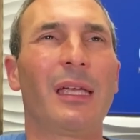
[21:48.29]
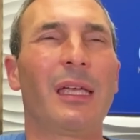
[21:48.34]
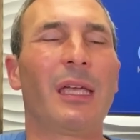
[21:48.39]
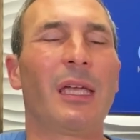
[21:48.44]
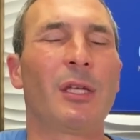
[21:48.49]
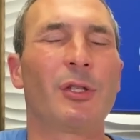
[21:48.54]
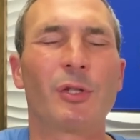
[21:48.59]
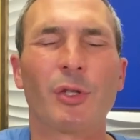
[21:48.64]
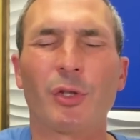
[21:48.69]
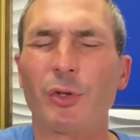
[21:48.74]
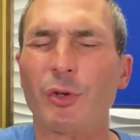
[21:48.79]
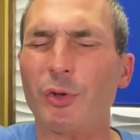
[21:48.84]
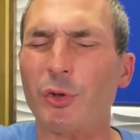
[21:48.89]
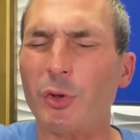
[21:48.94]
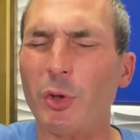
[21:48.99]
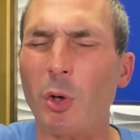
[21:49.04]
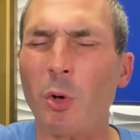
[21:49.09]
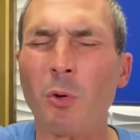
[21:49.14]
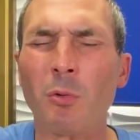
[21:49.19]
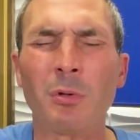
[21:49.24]
It just
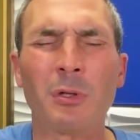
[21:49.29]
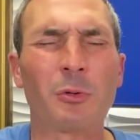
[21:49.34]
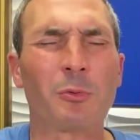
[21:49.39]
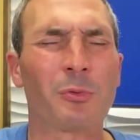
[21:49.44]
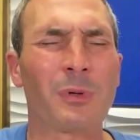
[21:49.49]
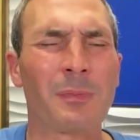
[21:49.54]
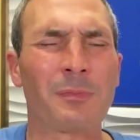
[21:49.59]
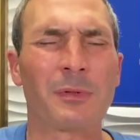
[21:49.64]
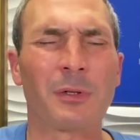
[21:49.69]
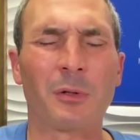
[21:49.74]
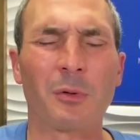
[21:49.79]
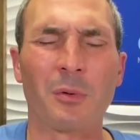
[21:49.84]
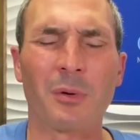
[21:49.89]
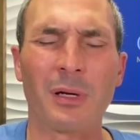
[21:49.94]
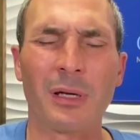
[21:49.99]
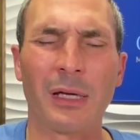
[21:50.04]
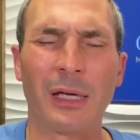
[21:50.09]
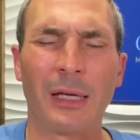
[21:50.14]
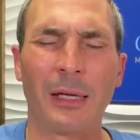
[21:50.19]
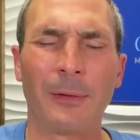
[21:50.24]
totally ripped it
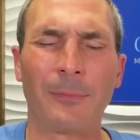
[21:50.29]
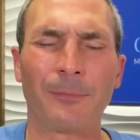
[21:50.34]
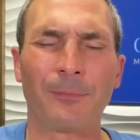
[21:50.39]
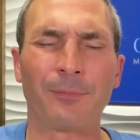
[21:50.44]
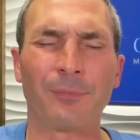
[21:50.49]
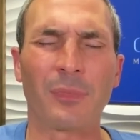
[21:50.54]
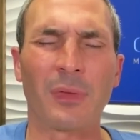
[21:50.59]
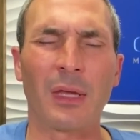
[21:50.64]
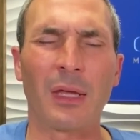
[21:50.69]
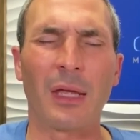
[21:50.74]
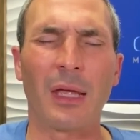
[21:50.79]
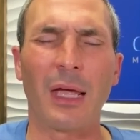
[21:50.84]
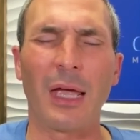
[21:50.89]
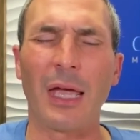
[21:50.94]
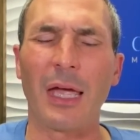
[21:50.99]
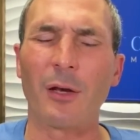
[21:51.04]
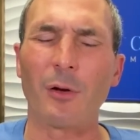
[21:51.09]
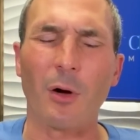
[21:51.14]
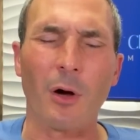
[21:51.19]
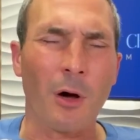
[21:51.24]
away.
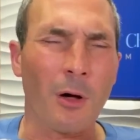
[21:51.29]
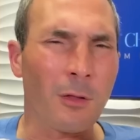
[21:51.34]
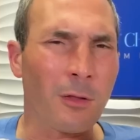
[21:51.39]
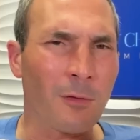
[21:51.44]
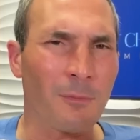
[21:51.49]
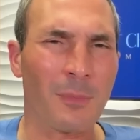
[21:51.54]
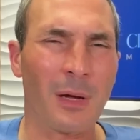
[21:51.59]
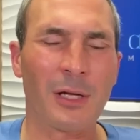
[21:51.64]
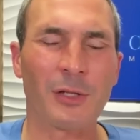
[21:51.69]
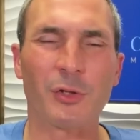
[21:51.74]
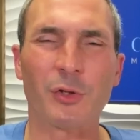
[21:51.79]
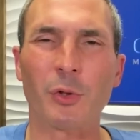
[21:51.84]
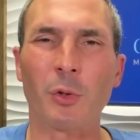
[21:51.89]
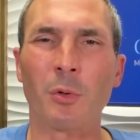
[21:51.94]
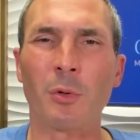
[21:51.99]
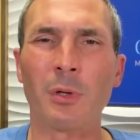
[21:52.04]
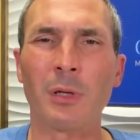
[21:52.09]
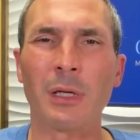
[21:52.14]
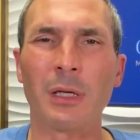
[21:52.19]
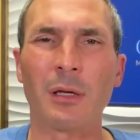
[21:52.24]
And all of my
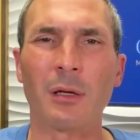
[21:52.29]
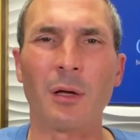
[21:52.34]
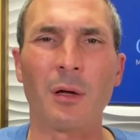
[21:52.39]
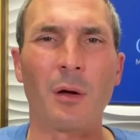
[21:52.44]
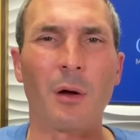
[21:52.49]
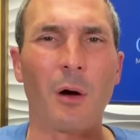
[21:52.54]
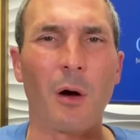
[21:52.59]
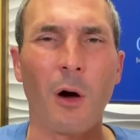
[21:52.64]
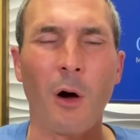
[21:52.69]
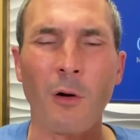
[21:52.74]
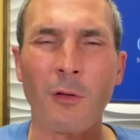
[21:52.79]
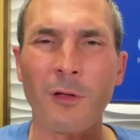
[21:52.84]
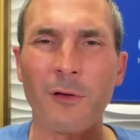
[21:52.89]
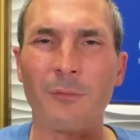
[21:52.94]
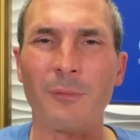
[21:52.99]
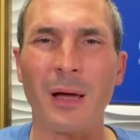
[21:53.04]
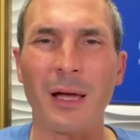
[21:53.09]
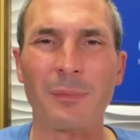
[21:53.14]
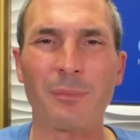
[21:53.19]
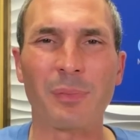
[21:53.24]
joy, all of
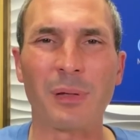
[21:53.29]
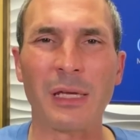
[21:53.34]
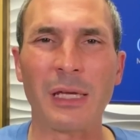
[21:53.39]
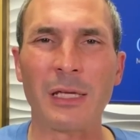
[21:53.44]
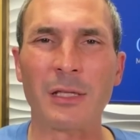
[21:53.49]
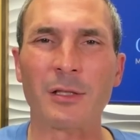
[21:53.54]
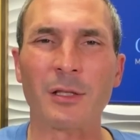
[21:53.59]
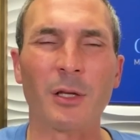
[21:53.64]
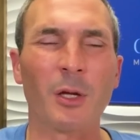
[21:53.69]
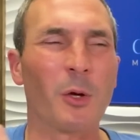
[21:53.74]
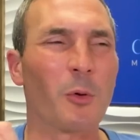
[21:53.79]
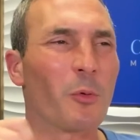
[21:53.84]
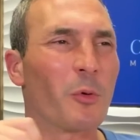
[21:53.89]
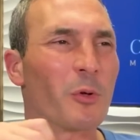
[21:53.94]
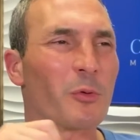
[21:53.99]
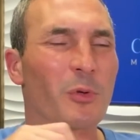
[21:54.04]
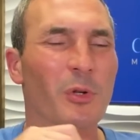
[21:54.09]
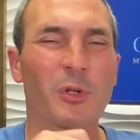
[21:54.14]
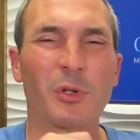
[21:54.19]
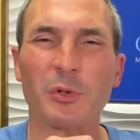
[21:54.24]
my peace
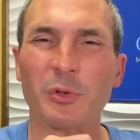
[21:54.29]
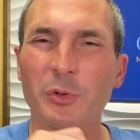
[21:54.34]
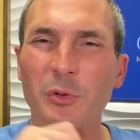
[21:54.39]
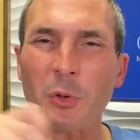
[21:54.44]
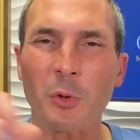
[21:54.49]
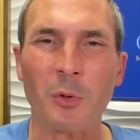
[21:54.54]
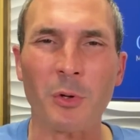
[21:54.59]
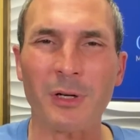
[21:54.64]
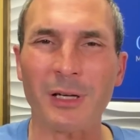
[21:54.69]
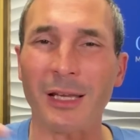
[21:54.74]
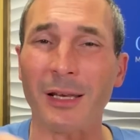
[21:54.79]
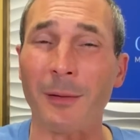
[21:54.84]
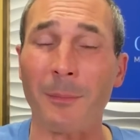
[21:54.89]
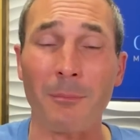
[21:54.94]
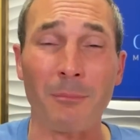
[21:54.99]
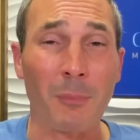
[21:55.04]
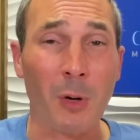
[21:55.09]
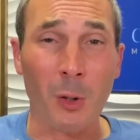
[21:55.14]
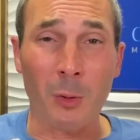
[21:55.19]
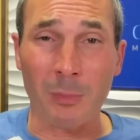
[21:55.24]
was restored in a
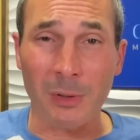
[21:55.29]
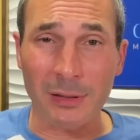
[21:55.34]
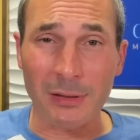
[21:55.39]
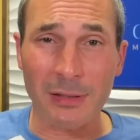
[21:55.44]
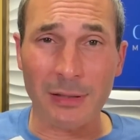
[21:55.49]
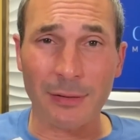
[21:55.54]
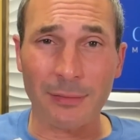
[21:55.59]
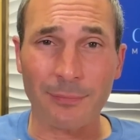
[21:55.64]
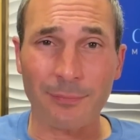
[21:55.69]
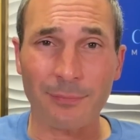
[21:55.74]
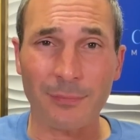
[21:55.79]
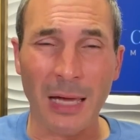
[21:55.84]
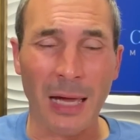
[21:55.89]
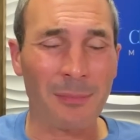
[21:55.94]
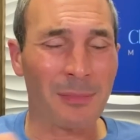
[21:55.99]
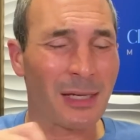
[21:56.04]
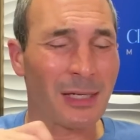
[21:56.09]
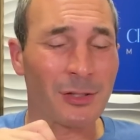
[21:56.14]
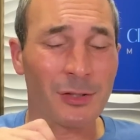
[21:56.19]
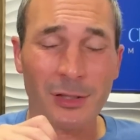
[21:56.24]
moment. I
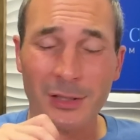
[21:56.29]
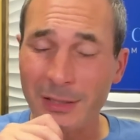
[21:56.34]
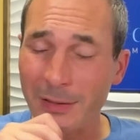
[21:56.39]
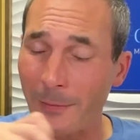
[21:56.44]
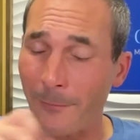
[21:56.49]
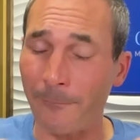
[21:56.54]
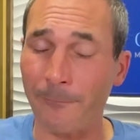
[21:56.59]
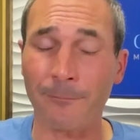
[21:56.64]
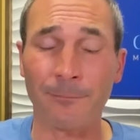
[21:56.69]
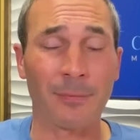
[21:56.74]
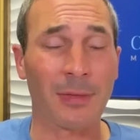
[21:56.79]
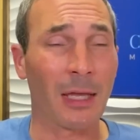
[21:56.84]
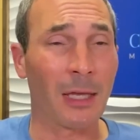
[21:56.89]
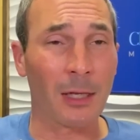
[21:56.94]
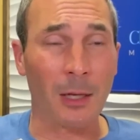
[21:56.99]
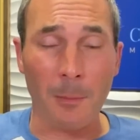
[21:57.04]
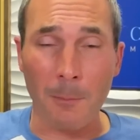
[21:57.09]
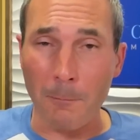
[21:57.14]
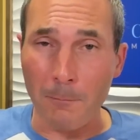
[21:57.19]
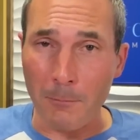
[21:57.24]
mean, just in
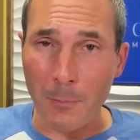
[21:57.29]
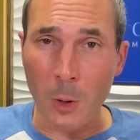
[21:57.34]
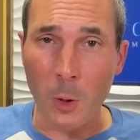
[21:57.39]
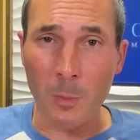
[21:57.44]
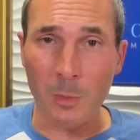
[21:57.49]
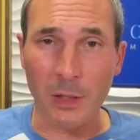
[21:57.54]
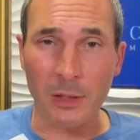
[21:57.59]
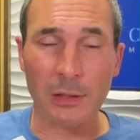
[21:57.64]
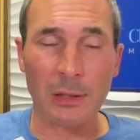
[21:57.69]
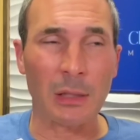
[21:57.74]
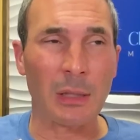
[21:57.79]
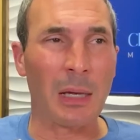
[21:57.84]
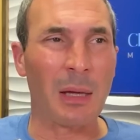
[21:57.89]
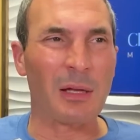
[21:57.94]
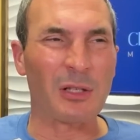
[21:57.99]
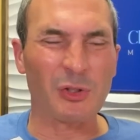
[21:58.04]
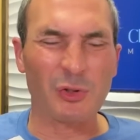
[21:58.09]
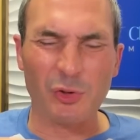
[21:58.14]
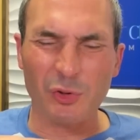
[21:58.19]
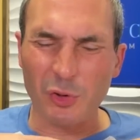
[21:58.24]
a moment.
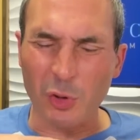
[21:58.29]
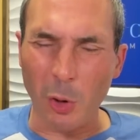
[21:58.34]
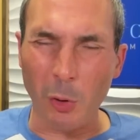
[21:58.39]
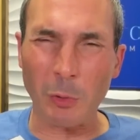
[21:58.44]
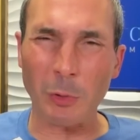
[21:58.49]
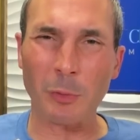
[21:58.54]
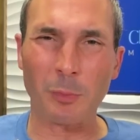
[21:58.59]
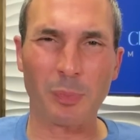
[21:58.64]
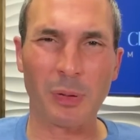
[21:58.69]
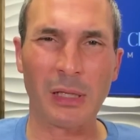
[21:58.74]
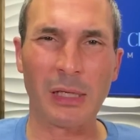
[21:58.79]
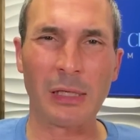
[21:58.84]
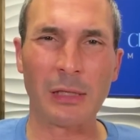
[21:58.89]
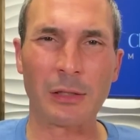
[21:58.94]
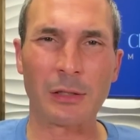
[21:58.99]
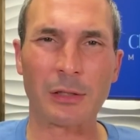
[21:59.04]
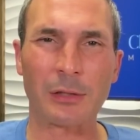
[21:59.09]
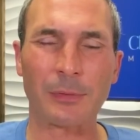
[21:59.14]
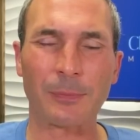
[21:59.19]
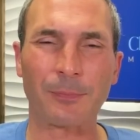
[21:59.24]
Total
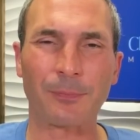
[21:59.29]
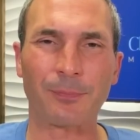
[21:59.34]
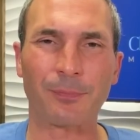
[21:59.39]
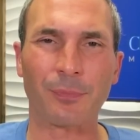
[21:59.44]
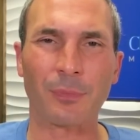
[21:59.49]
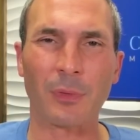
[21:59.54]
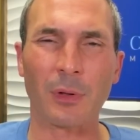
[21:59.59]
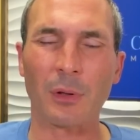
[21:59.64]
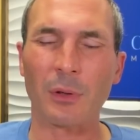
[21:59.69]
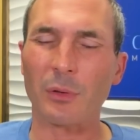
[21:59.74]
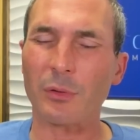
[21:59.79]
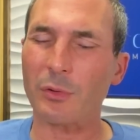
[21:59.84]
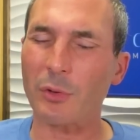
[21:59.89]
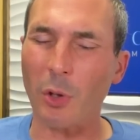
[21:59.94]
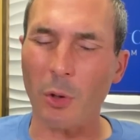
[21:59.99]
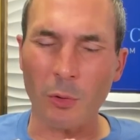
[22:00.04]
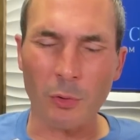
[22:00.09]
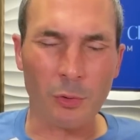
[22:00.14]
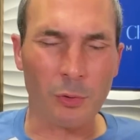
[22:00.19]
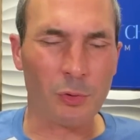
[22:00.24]
peace,
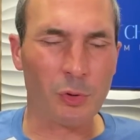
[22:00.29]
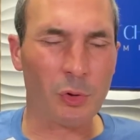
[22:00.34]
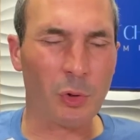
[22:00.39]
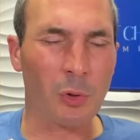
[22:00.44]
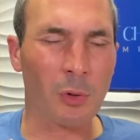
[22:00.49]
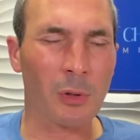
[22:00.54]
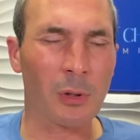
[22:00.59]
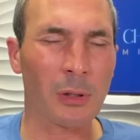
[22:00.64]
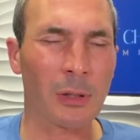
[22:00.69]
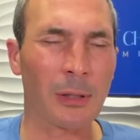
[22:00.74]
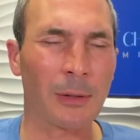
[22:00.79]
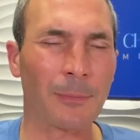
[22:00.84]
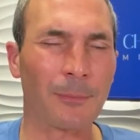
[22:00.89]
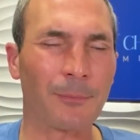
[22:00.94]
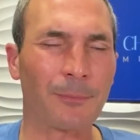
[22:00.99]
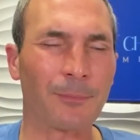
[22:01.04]
total joy.